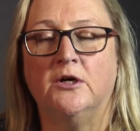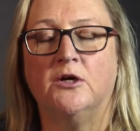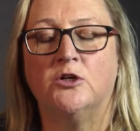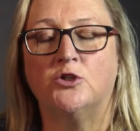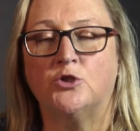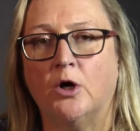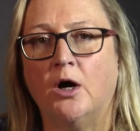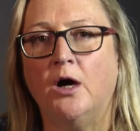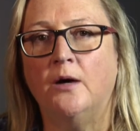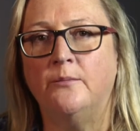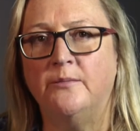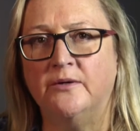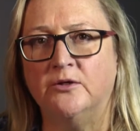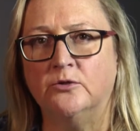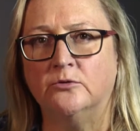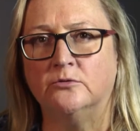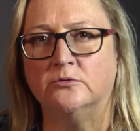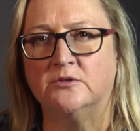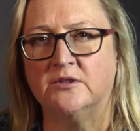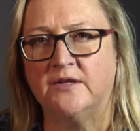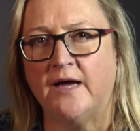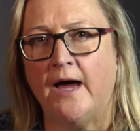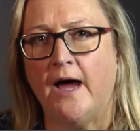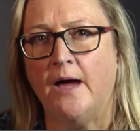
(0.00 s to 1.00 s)
Try
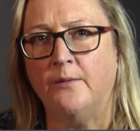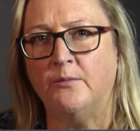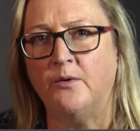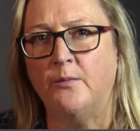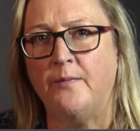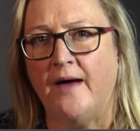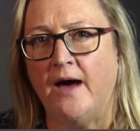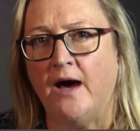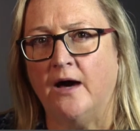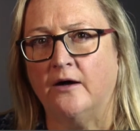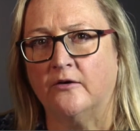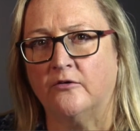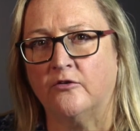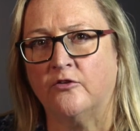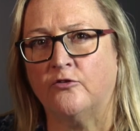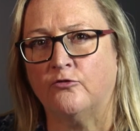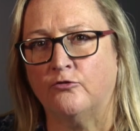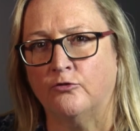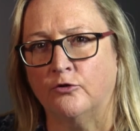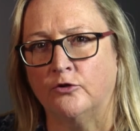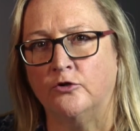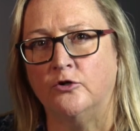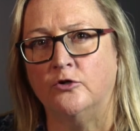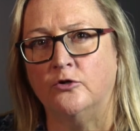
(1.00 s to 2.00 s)
Build came about
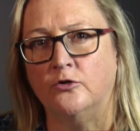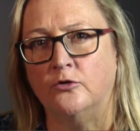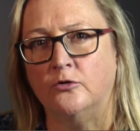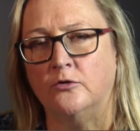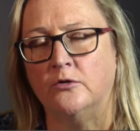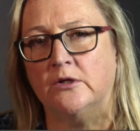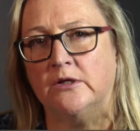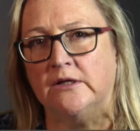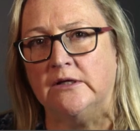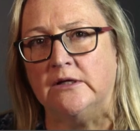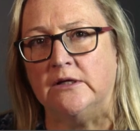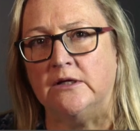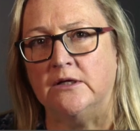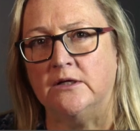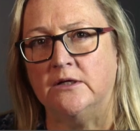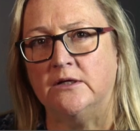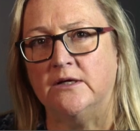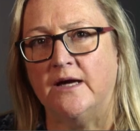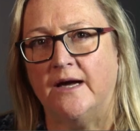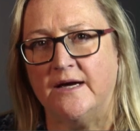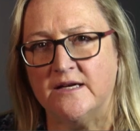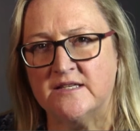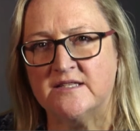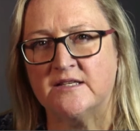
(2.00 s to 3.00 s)
through
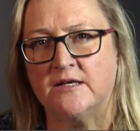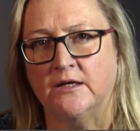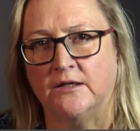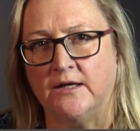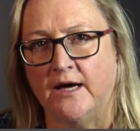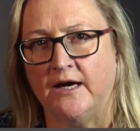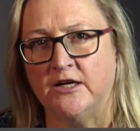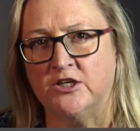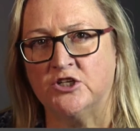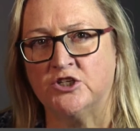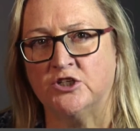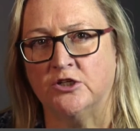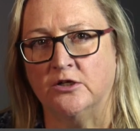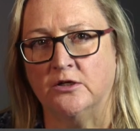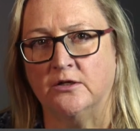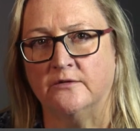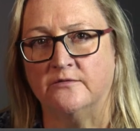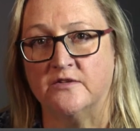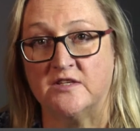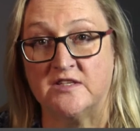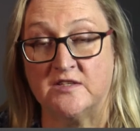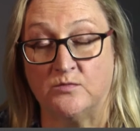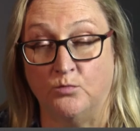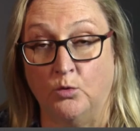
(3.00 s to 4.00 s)
the escalation of
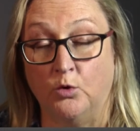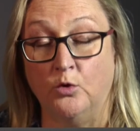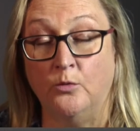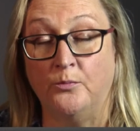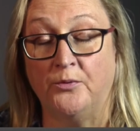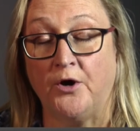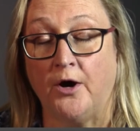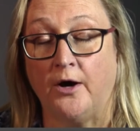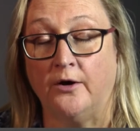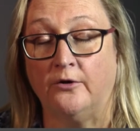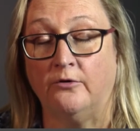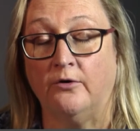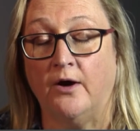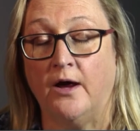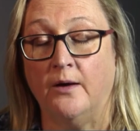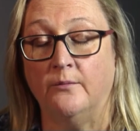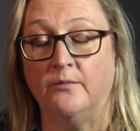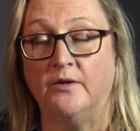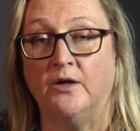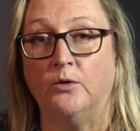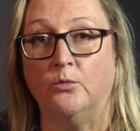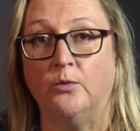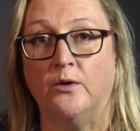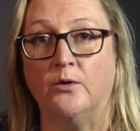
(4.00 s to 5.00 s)
a small
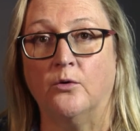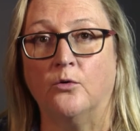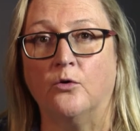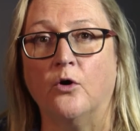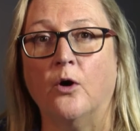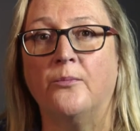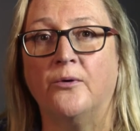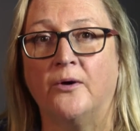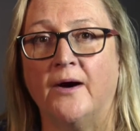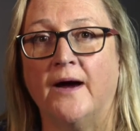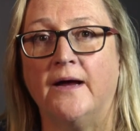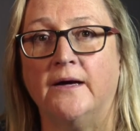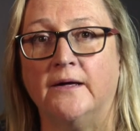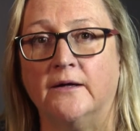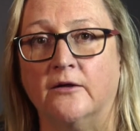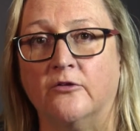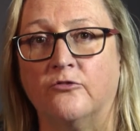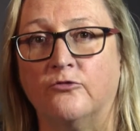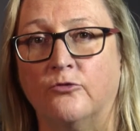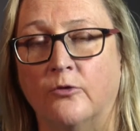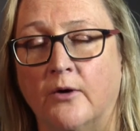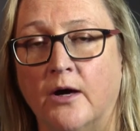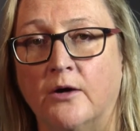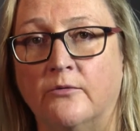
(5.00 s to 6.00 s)
program that we were operating
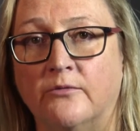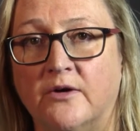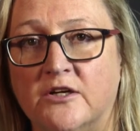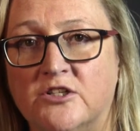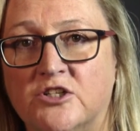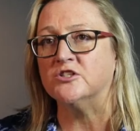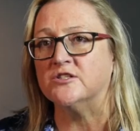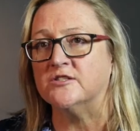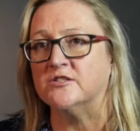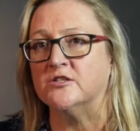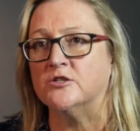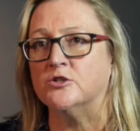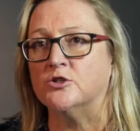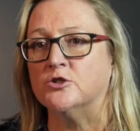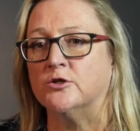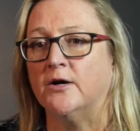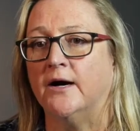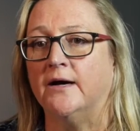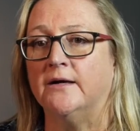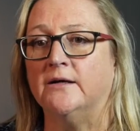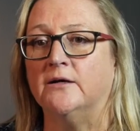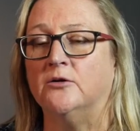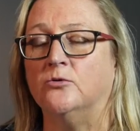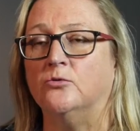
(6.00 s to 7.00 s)
through our registered
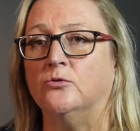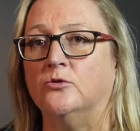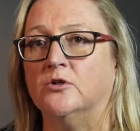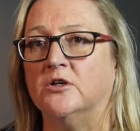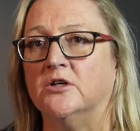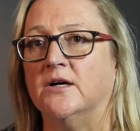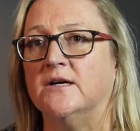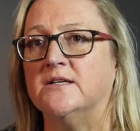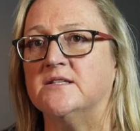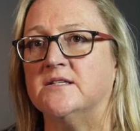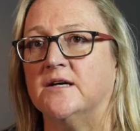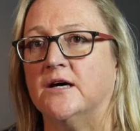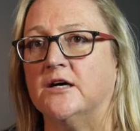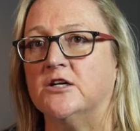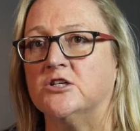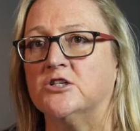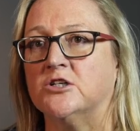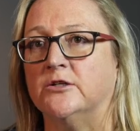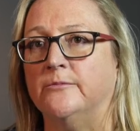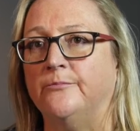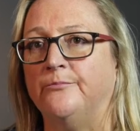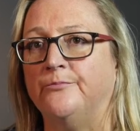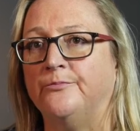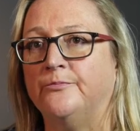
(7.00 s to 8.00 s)
training
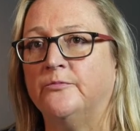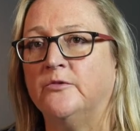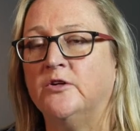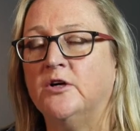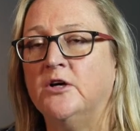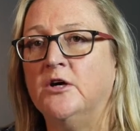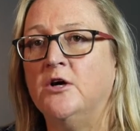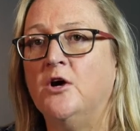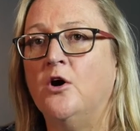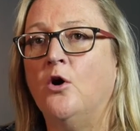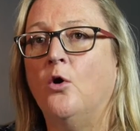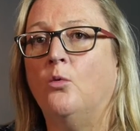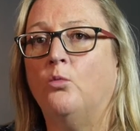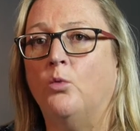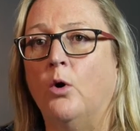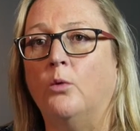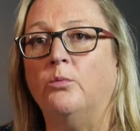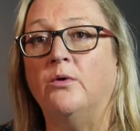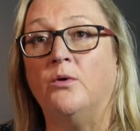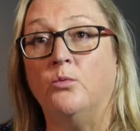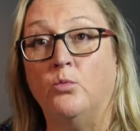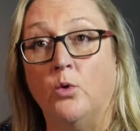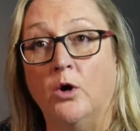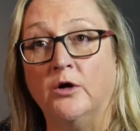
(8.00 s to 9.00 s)
organisation. What
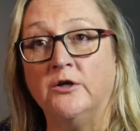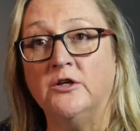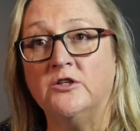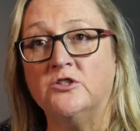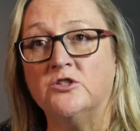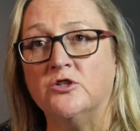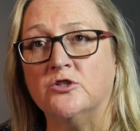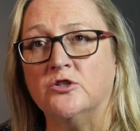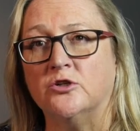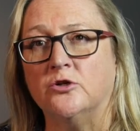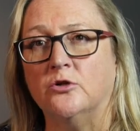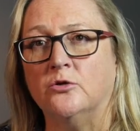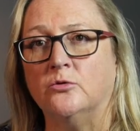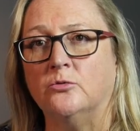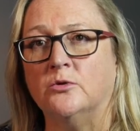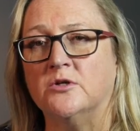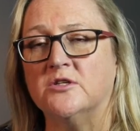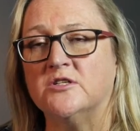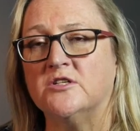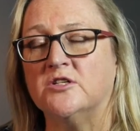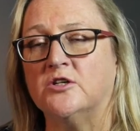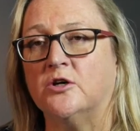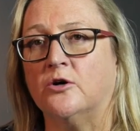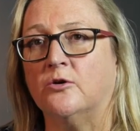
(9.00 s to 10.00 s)
we wanted to do
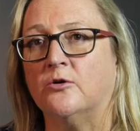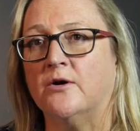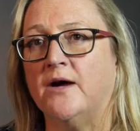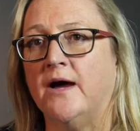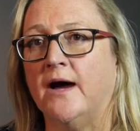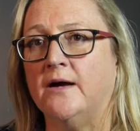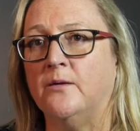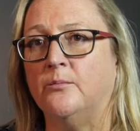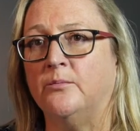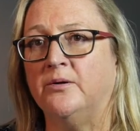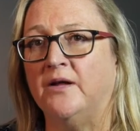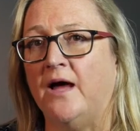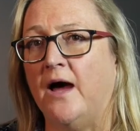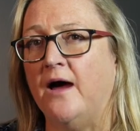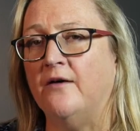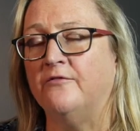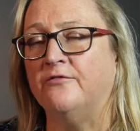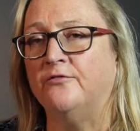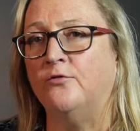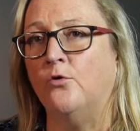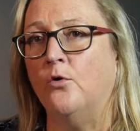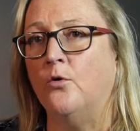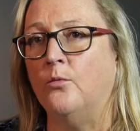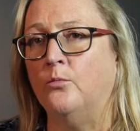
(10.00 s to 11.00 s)
was to create a
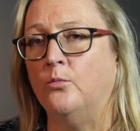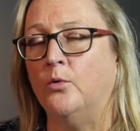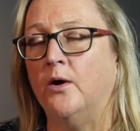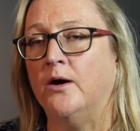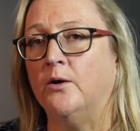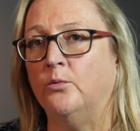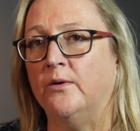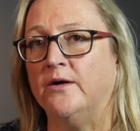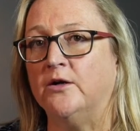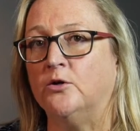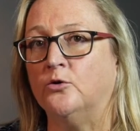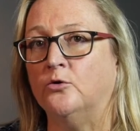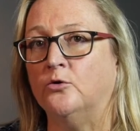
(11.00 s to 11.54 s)
platform where we